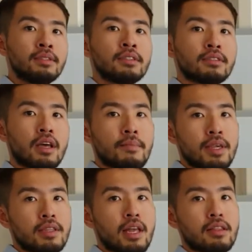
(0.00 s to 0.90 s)
that means
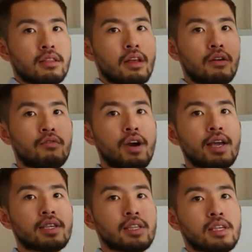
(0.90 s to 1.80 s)
that the
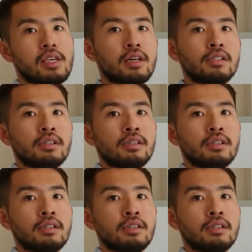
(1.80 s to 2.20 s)
crest